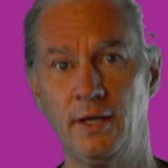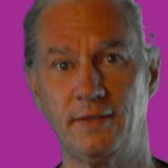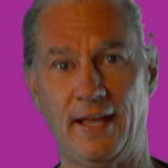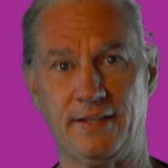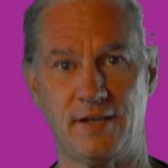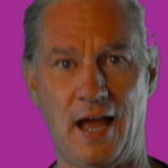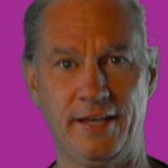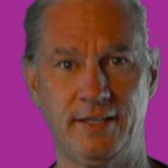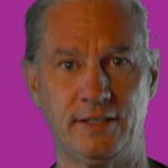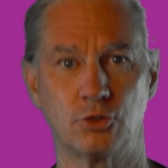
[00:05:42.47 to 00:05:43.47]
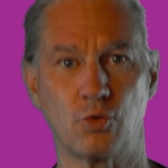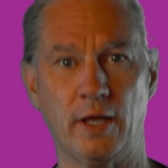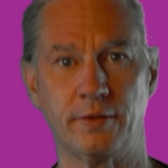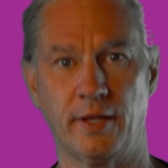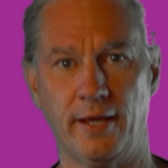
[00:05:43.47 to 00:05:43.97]
that I can
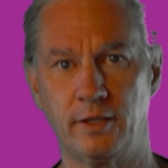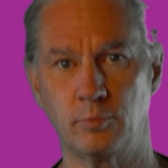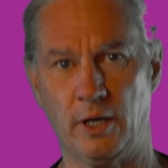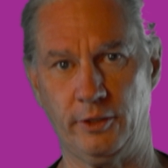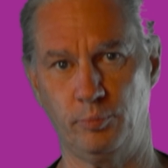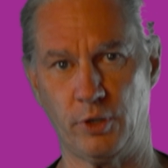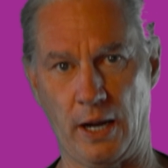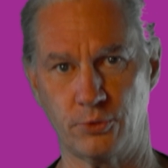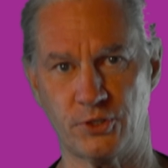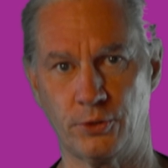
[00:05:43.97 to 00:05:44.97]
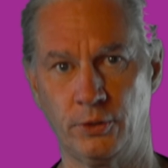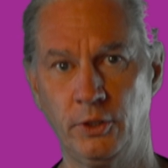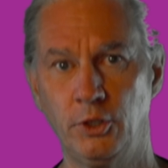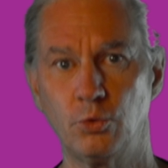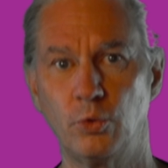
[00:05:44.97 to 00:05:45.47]
run in my browser
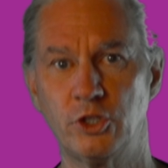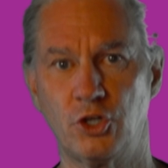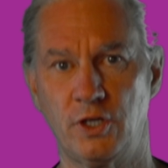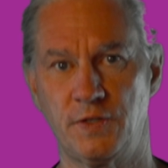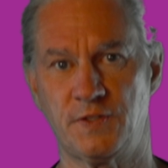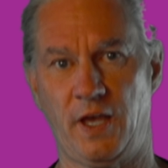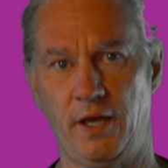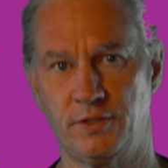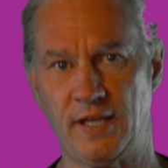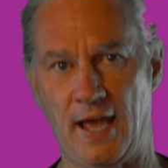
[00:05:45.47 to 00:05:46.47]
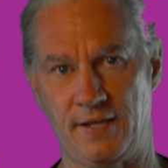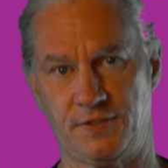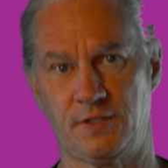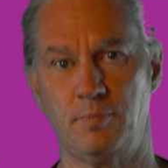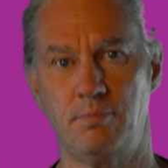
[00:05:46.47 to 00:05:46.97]
which is a
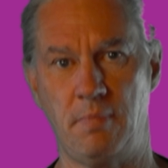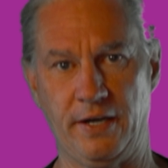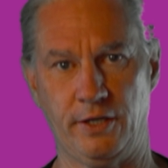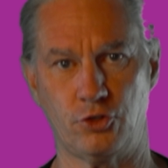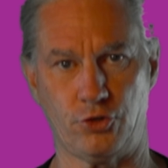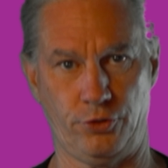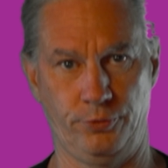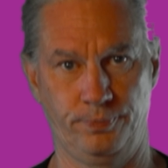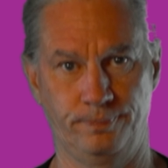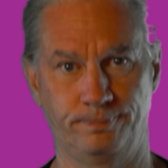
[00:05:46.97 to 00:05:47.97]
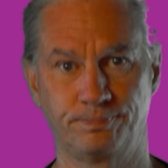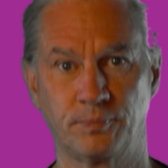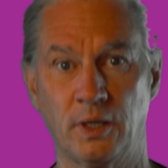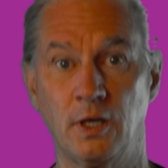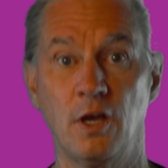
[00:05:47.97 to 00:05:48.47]
task manager.
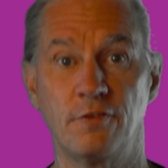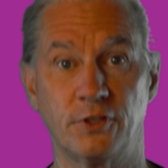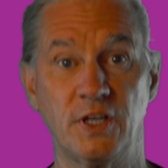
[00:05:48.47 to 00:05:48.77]
For